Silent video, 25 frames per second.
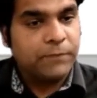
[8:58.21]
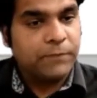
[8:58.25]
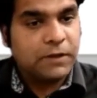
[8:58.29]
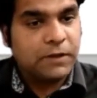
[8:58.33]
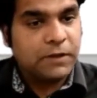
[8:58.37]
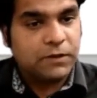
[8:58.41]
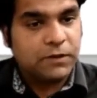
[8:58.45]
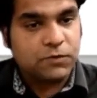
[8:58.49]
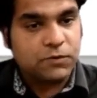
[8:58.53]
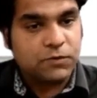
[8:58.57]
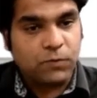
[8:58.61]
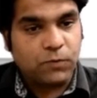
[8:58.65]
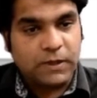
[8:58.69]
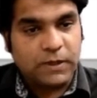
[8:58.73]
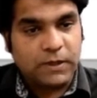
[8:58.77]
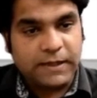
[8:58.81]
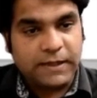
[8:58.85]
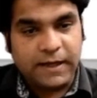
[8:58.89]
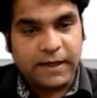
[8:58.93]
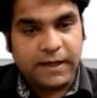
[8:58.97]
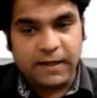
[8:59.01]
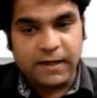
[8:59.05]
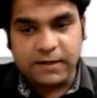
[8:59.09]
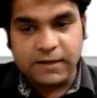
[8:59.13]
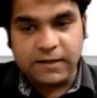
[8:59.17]
This
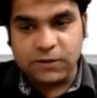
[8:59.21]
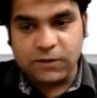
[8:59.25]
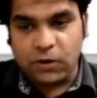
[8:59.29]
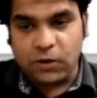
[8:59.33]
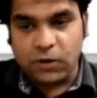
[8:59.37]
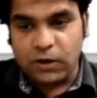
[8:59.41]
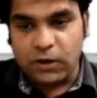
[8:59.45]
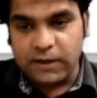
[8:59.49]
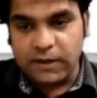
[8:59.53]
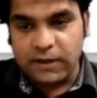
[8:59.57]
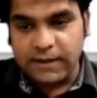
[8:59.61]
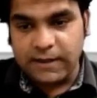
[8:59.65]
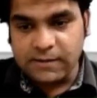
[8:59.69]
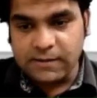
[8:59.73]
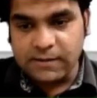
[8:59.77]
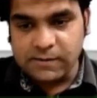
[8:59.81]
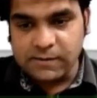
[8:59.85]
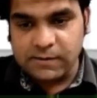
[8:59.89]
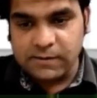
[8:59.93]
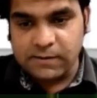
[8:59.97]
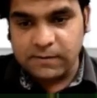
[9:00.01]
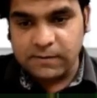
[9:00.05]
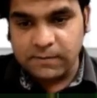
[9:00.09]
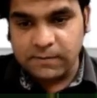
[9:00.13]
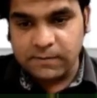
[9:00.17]
vertical is called
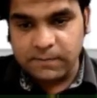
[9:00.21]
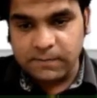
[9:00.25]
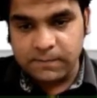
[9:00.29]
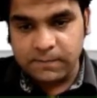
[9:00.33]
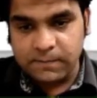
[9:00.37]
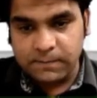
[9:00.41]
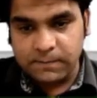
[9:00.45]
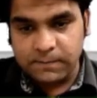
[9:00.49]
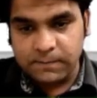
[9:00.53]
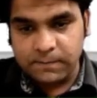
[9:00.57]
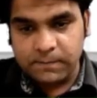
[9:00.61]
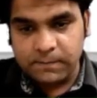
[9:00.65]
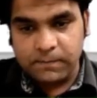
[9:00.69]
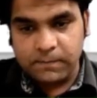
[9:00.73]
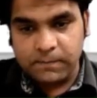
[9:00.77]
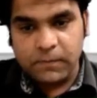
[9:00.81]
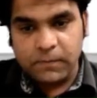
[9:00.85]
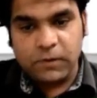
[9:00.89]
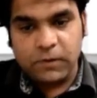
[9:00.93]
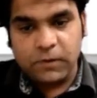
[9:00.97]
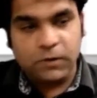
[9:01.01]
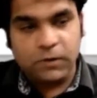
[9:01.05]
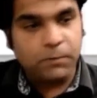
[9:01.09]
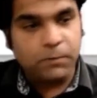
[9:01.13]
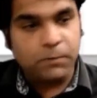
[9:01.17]
as
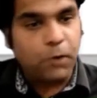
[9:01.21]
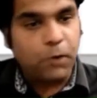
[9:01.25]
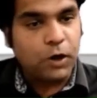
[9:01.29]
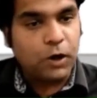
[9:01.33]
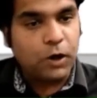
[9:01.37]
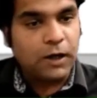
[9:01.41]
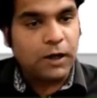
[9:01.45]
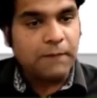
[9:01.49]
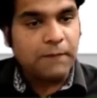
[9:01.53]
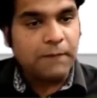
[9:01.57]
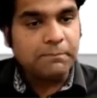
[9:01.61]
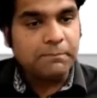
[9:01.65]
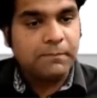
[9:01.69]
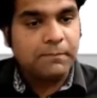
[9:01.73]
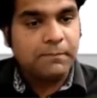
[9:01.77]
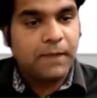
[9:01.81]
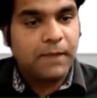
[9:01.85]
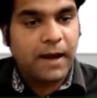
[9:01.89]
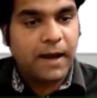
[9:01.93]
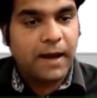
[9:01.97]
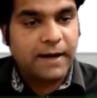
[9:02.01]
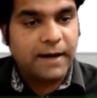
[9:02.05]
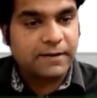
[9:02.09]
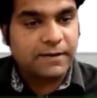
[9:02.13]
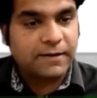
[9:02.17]
the ball arm
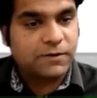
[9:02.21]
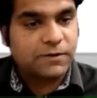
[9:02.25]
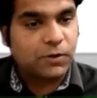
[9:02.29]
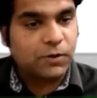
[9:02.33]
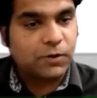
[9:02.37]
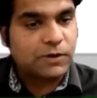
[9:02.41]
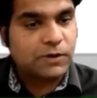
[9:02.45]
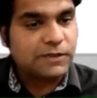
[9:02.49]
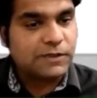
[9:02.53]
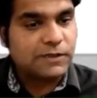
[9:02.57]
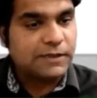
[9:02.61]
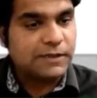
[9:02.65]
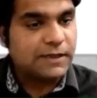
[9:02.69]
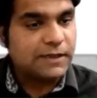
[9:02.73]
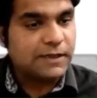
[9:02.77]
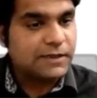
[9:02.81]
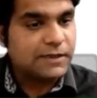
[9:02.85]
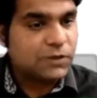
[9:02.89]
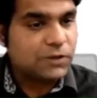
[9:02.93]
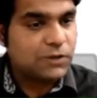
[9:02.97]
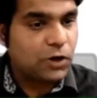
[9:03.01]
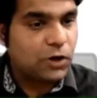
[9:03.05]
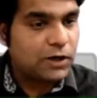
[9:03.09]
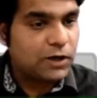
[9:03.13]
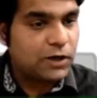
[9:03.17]
and this horizontal is
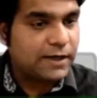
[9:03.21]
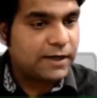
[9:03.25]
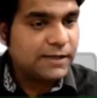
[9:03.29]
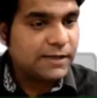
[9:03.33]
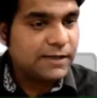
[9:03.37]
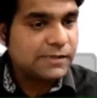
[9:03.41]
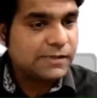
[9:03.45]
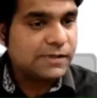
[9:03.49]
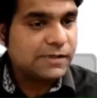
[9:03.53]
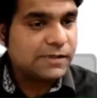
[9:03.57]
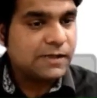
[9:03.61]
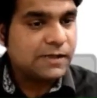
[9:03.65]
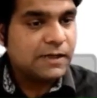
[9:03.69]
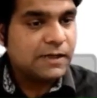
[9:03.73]
called as